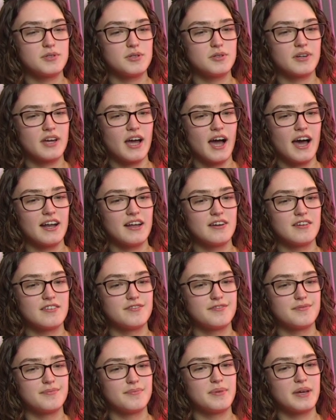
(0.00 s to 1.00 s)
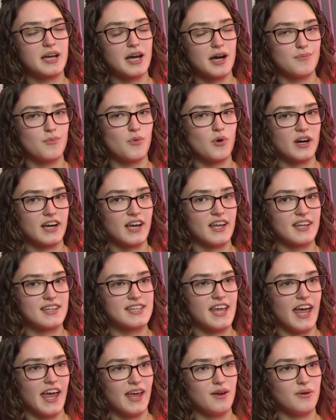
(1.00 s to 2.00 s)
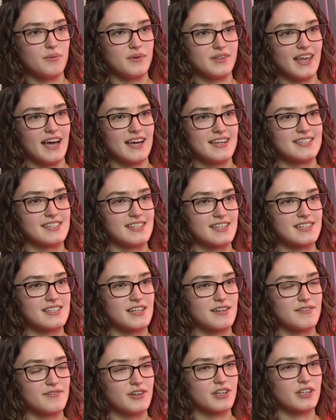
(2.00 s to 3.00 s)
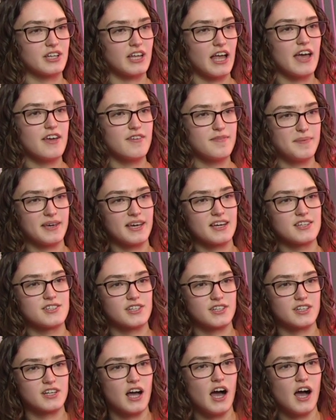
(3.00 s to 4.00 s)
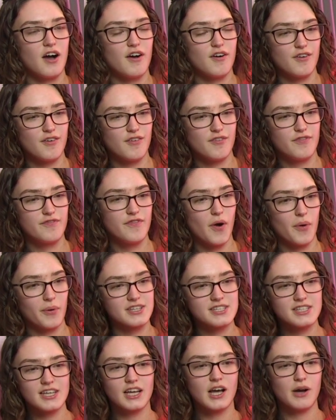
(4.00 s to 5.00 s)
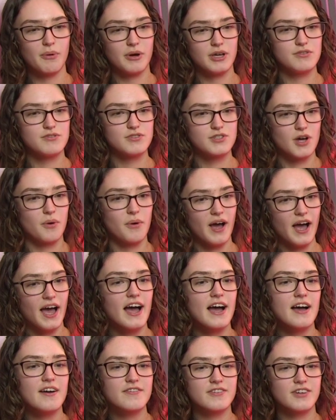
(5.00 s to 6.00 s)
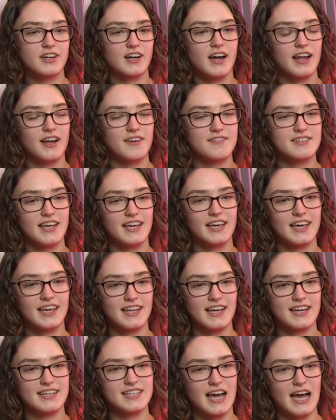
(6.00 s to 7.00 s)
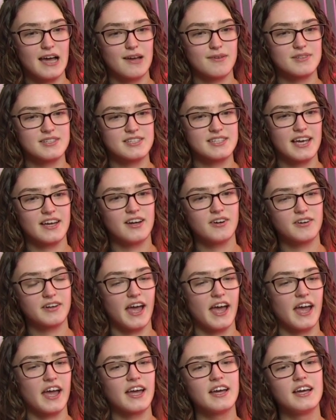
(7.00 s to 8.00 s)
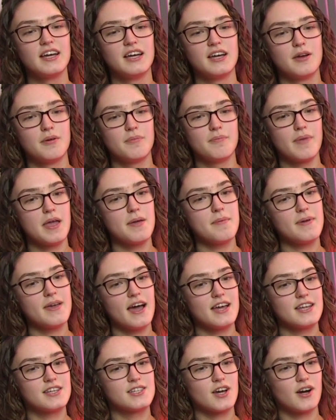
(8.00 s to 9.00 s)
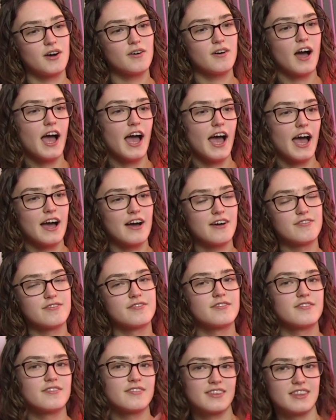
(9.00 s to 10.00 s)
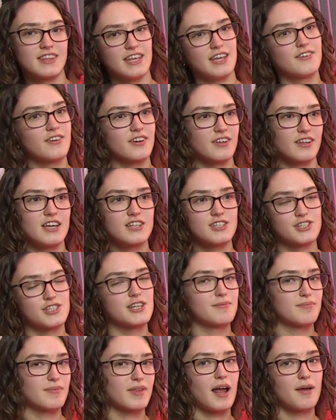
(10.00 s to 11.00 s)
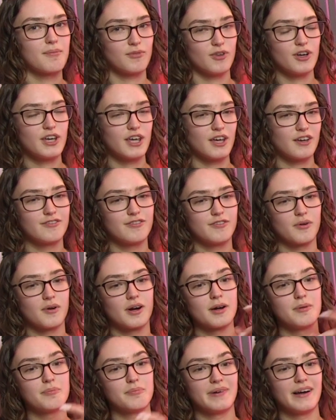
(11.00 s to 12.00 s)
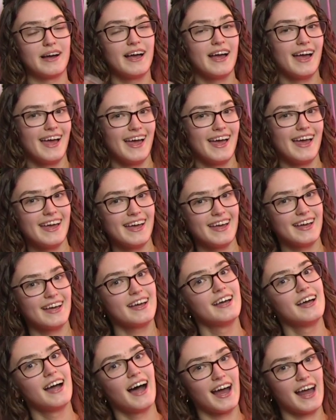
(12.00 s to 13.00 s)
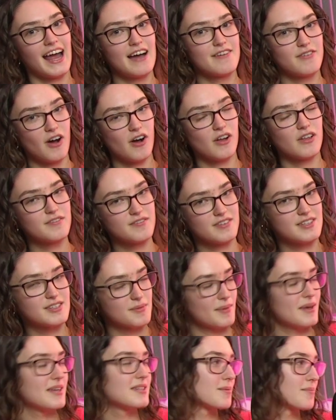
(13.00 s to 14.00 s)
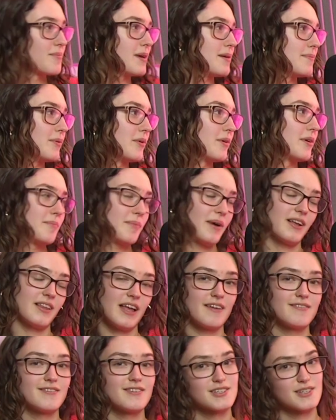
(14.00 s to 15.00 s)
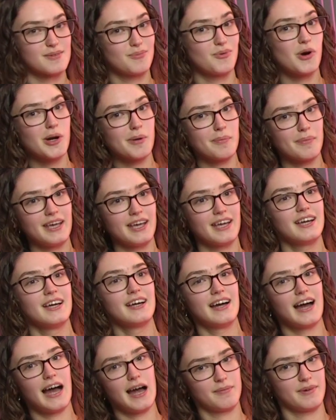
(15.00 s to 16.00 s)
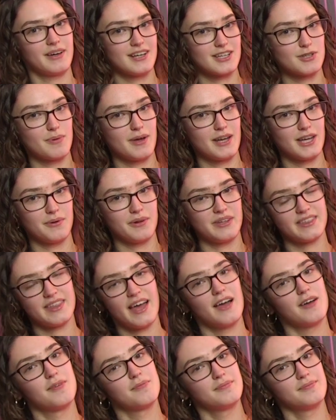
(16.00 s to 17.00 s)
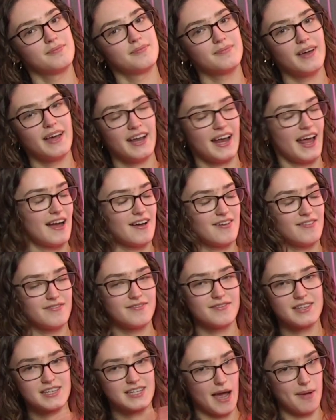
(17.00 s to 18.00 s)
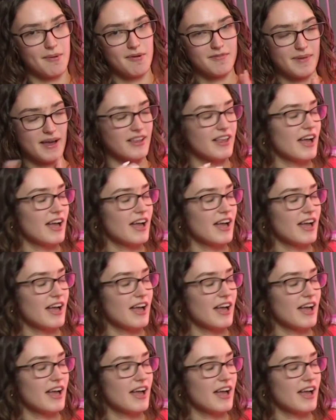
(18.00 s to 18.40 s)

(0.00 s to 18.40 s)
kind of become more content with that season of your life because you're not focusing on what you don't have. You're kind of taking that time to say, okay, maybe I don't have the relationship that I'm looking for, but hey, I have all of these amazing people in my life to support me. I'm going to spend it with them and have the time of my